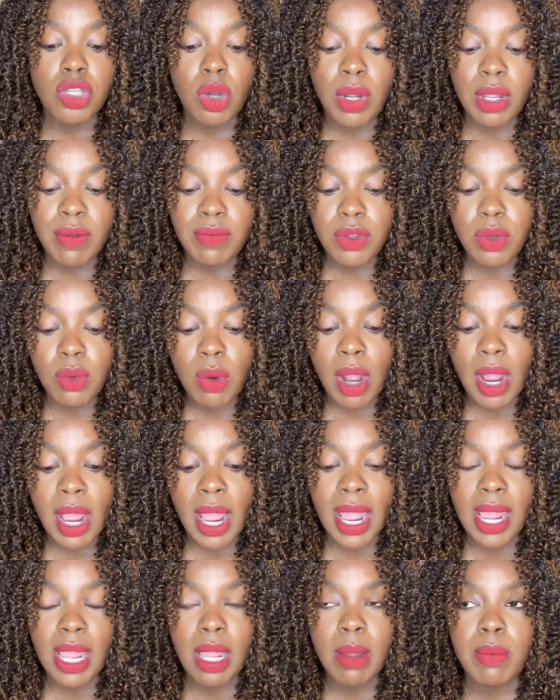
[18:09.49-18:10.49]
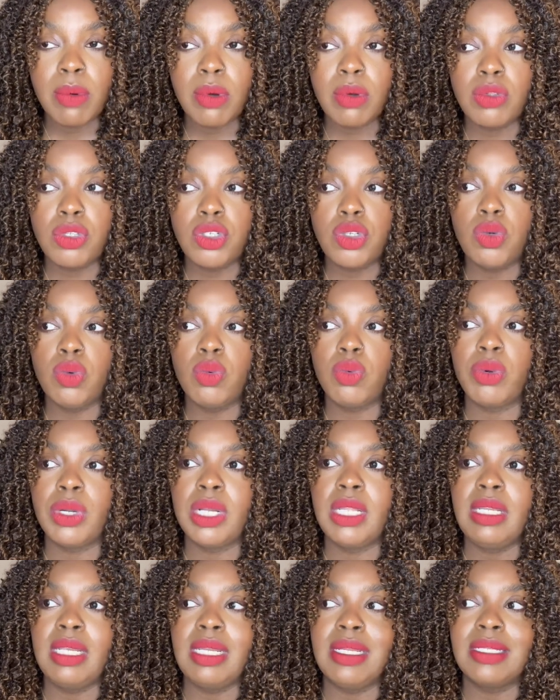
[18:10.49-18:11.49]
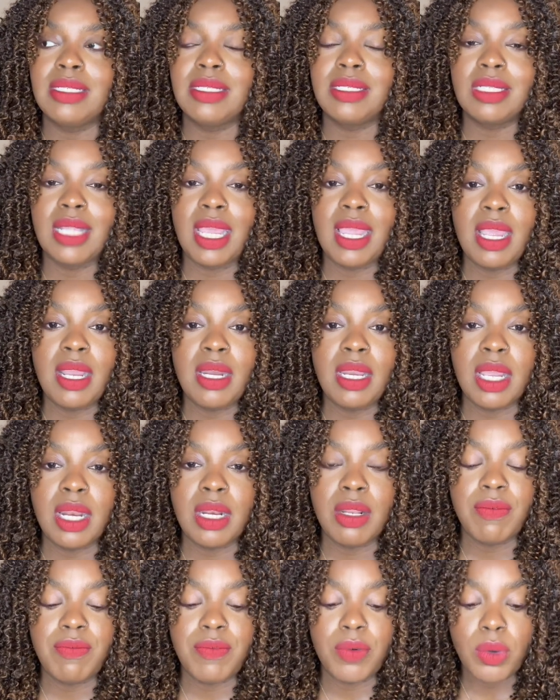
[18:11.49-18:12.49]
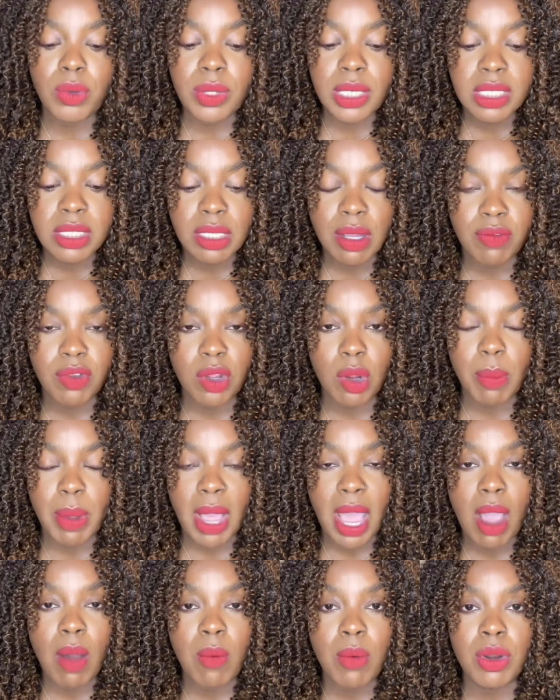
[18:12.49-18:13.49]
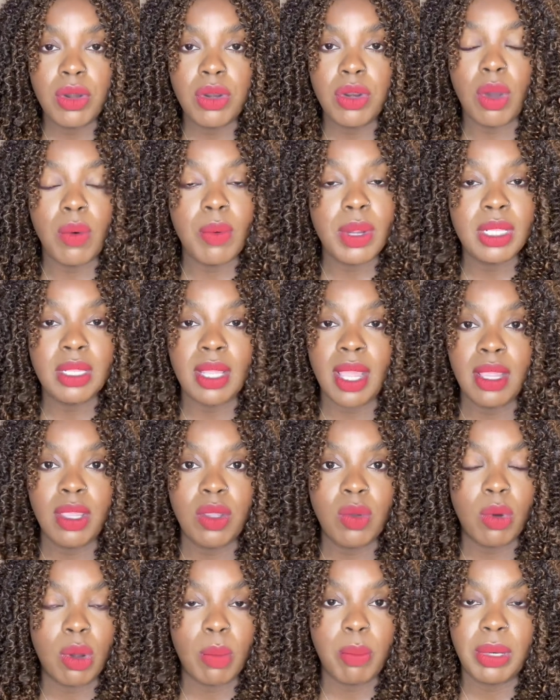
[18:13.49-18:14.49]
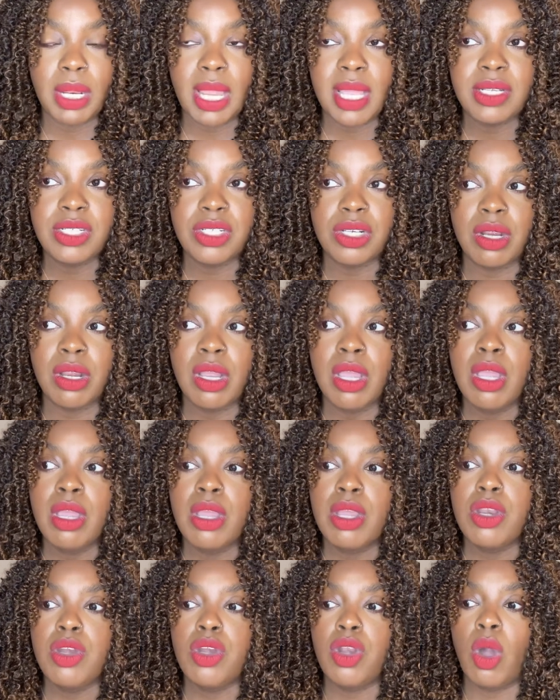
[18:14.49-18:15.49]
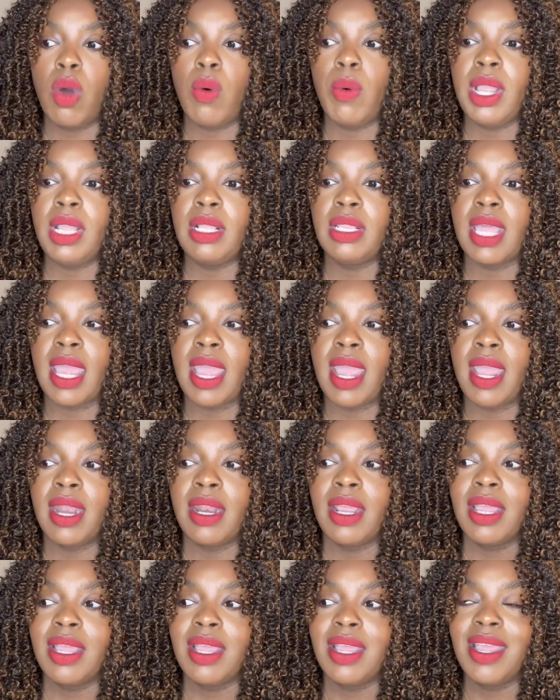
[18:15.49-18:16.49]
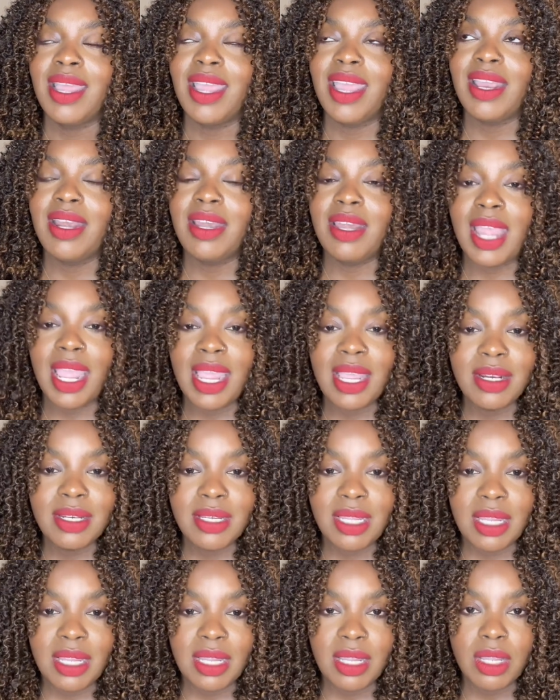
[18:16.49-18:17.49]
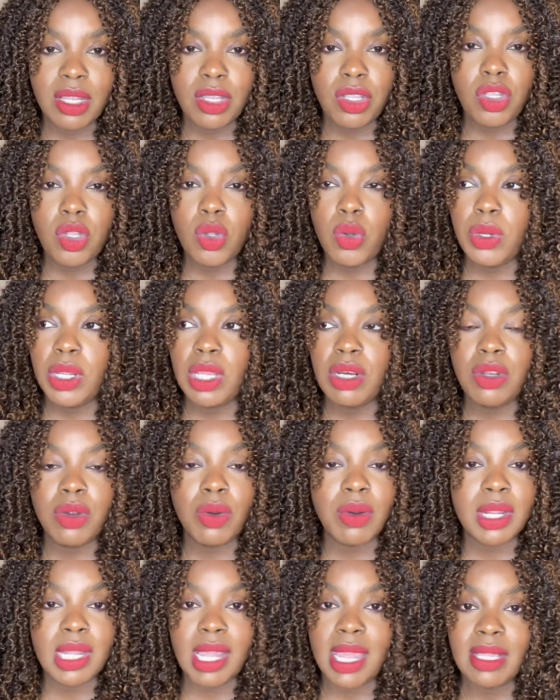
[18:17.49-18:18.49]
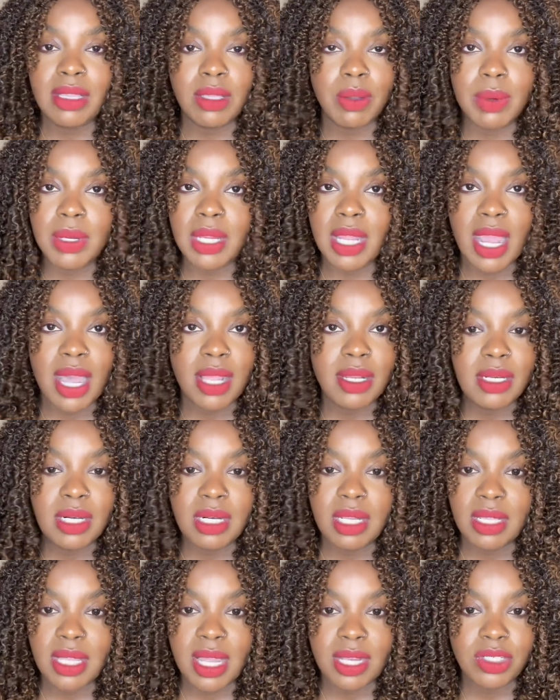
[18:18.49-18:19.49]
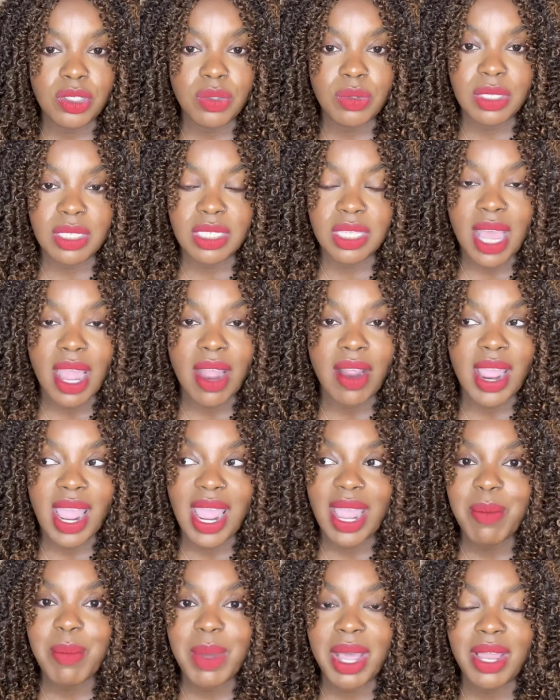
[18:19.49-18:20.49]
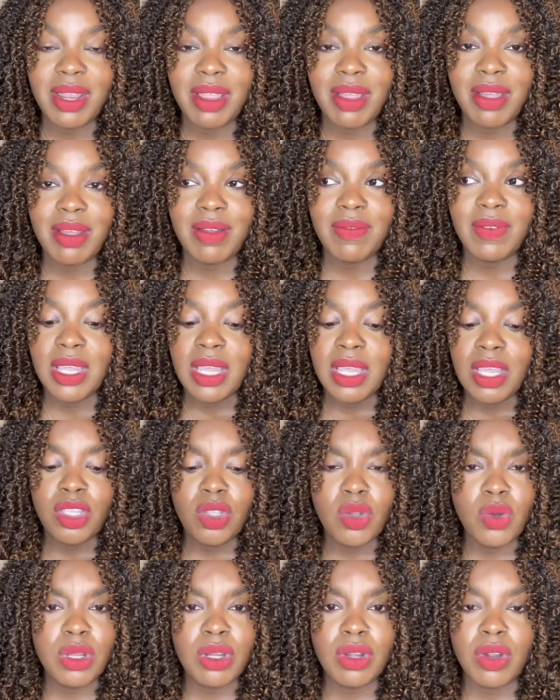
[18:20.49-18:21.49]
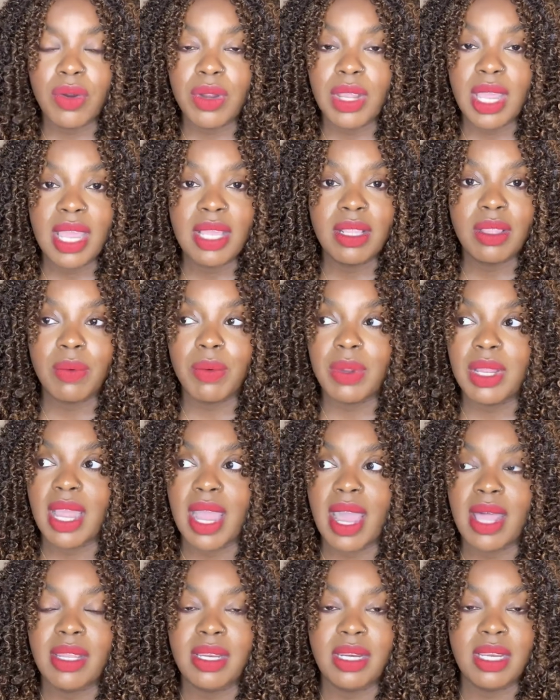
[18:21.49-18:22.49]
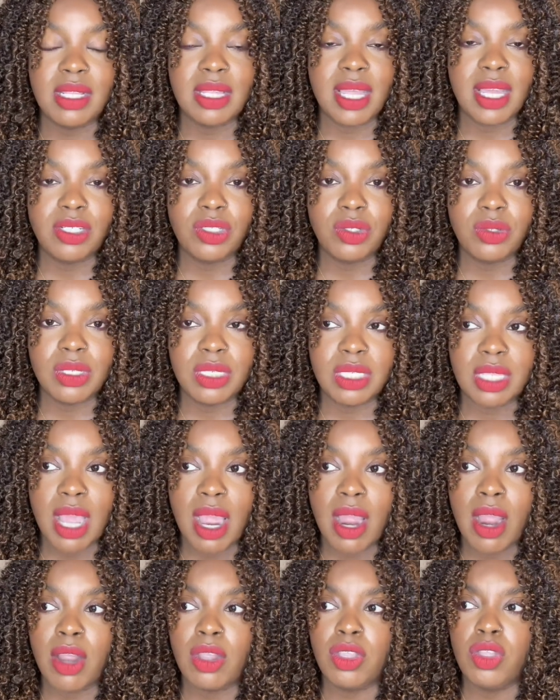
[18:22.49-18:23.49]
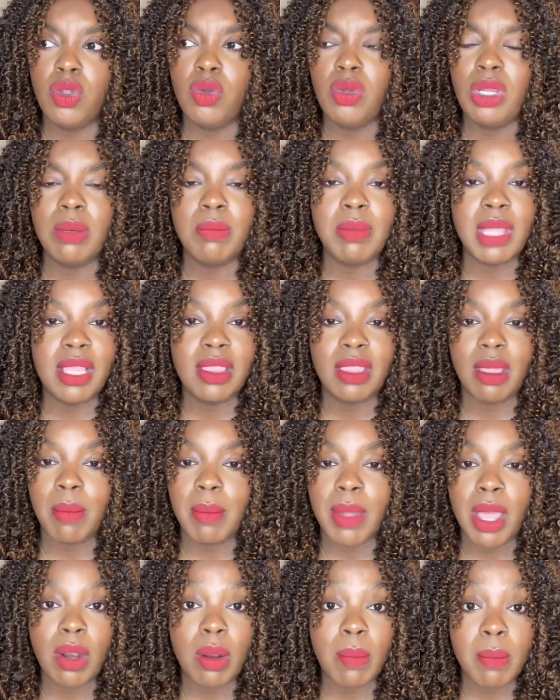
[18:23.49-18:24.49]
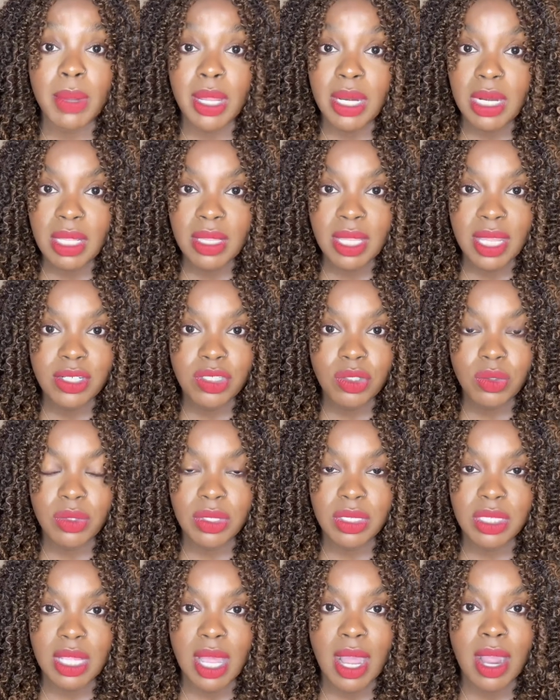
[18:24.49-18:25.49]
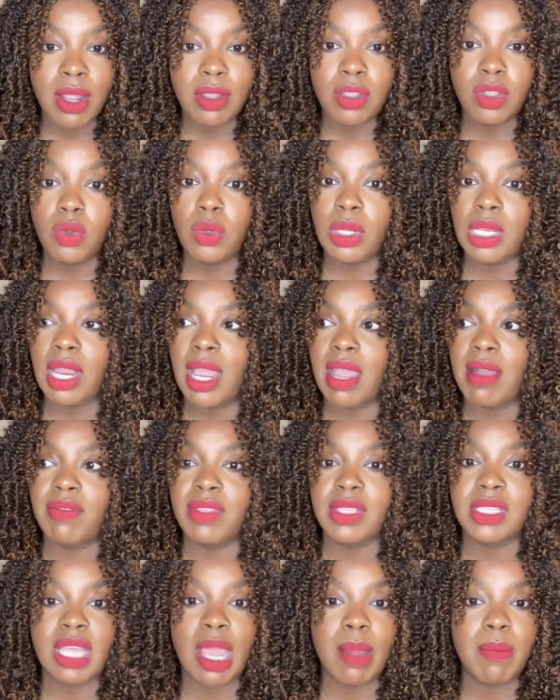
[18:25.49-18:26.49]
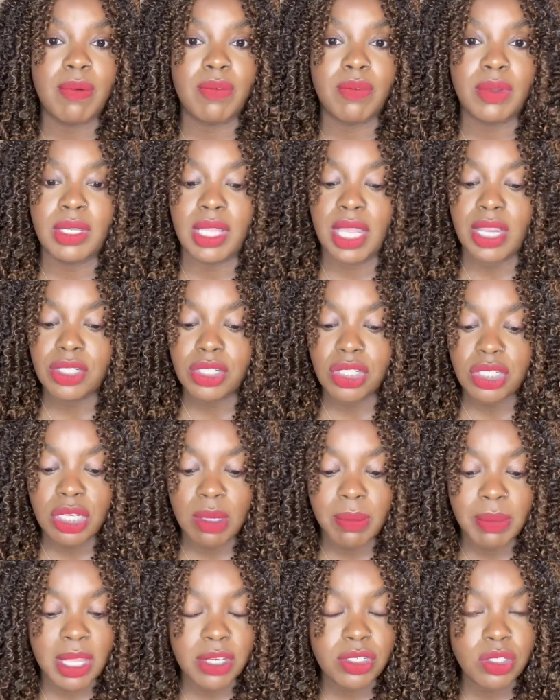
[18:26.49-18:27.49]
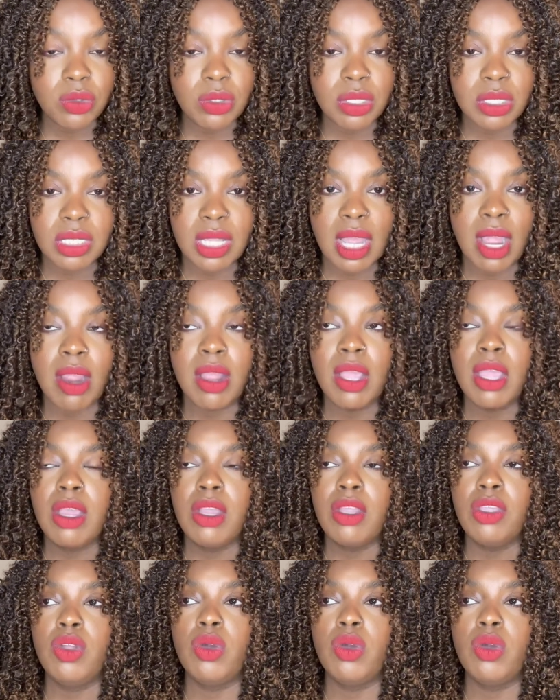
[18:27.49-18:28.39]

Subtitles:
So if you are able to really stand in the fullness of your power, knowing that you are pleasure, knowing that innately you can create the reality that you desire. Hey, my love, you can create the reality that you desire. You can make the amount of money that you desire. You can have the type of relationship that you desire.